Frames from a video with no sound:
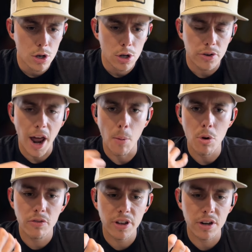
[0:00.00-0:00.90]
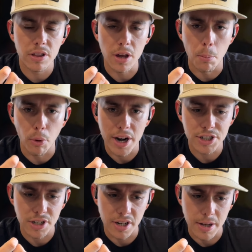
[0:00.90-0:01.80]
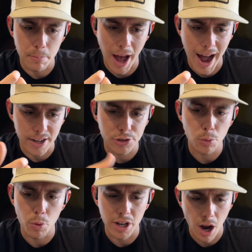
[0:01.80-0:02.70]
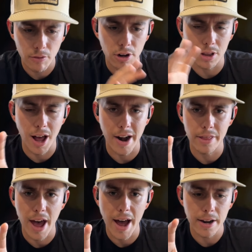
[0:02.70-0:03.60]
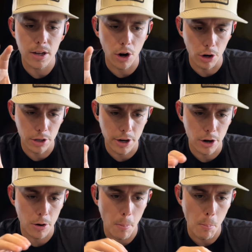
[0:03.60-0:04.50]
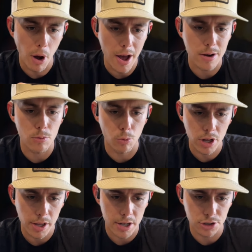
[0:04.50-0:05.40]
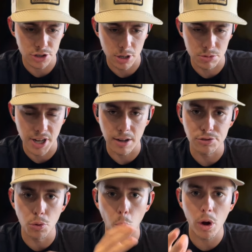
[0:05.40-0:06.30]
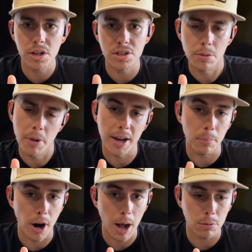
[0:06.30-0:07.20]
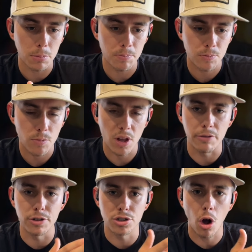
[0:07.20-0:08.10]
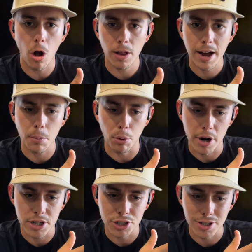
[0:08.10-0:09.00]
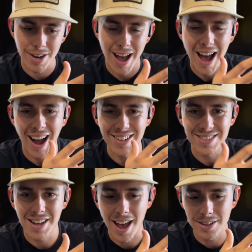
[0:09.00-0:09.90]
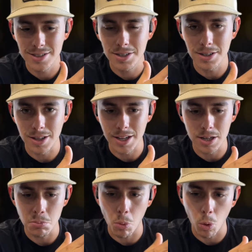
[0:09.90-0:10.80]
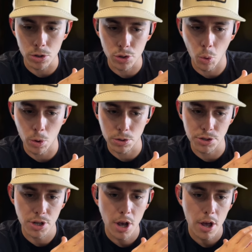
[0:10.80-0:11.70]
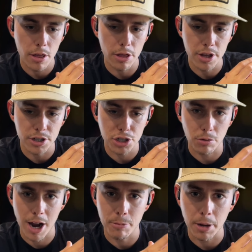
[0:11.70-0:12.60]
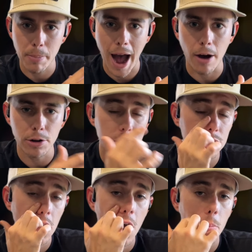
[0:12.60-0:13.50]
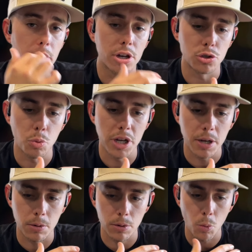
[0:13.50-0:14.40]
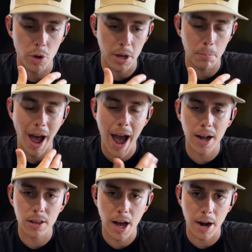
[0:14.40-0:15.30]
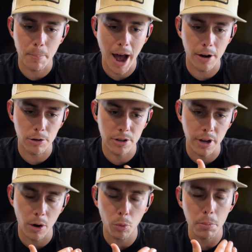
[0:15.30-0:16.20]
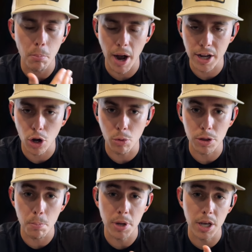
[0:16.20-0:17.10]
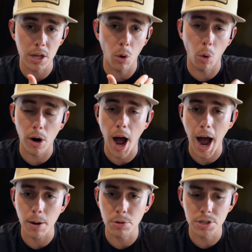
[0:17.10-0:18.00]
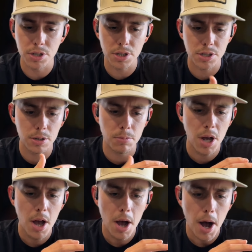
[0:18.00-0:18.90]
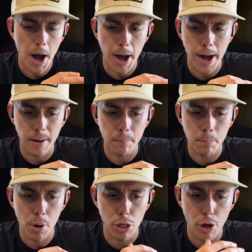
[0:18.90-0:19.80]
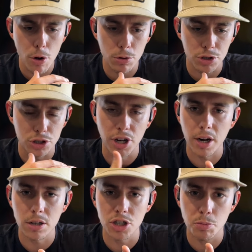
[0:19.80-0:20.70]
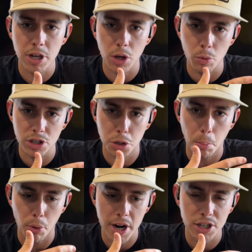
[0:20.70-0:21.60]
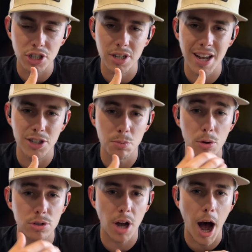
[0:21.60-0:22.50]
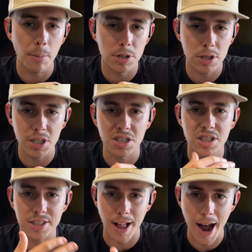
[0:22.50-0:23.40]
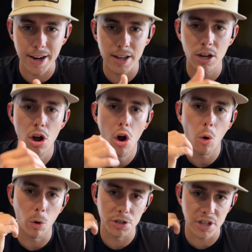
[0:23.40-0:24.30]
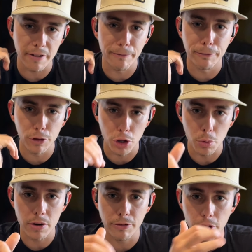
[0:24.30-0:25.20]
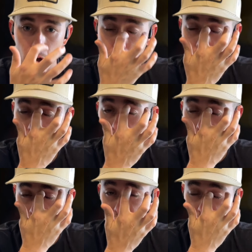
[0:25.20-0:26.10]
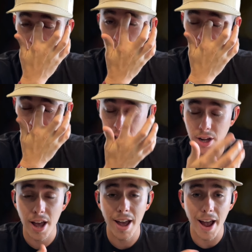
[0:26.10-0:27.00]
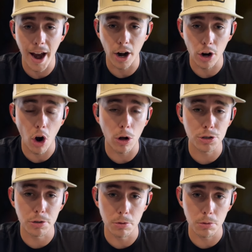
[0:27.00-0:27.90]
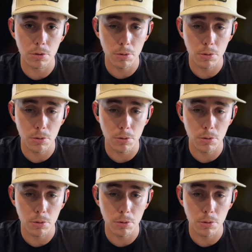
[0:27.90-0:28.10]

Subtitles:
Now, moving into the abrasion and impact, we covered a lot of that earlier, but really it just comes down to, what is the main problem? If it's all out abrasion, I tend to lean more towards the ceramic powders, because we can pack a lot of powder in there. We might go with a bead or a hybrid system, but those, generally speaking, when it's abrasion, it's most commonly sliding, or it's a fluid flow situation, air also